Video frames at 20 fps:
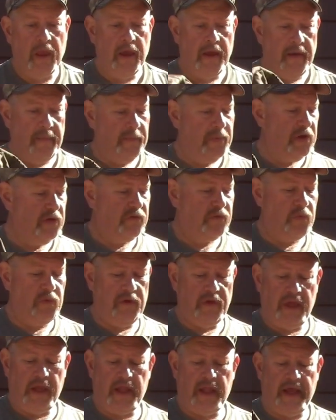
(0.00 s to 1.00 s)
But it's
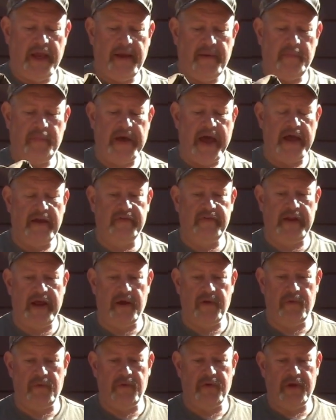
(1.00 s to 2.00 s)
really light, packs
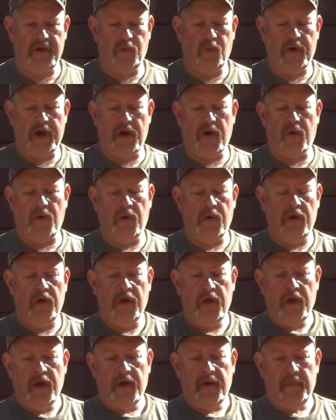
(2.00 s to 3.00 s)
down really well.
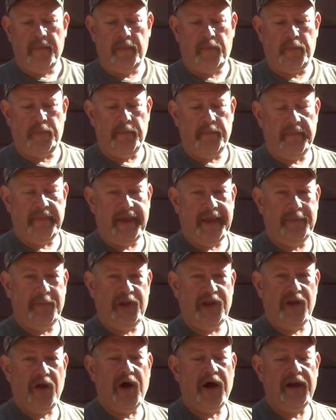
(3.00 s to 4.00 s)
Maybe
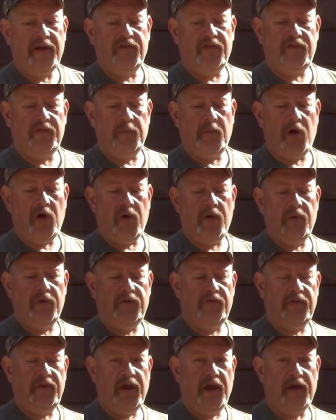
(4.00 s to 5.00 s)
not as small
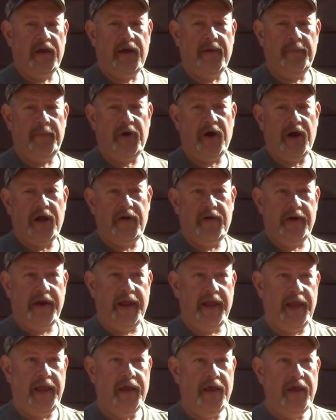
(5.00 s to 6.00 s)
as the
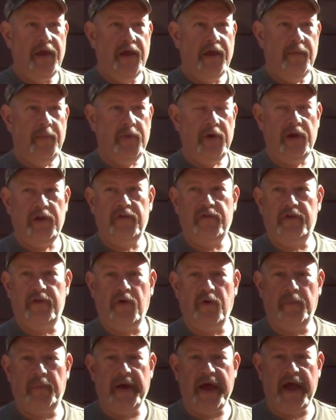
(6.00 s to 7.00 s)
Uncompadre, but it
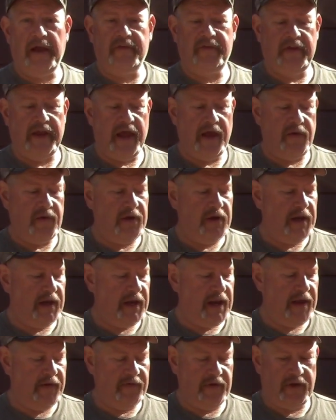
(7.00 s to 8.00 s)
still packs down, and didn't
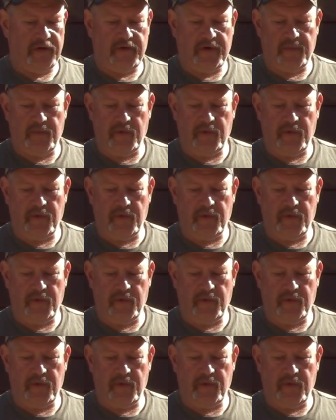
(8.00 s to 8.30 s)
have any trouble